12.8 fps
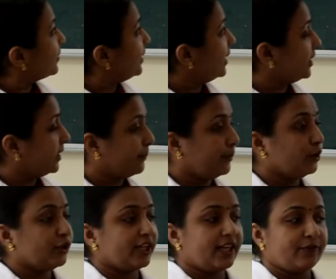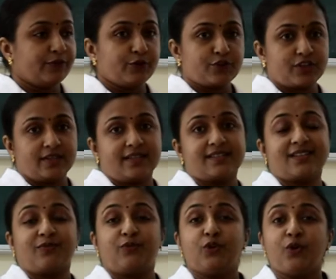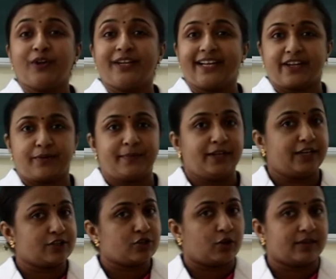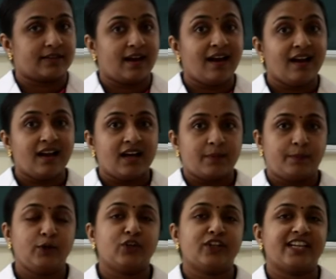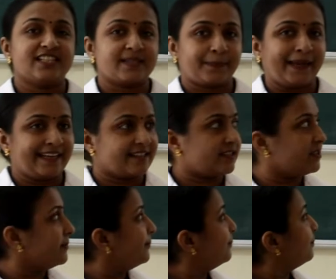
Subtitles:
Then the pleural effusion, that is a fluid accumulation on the pleural space.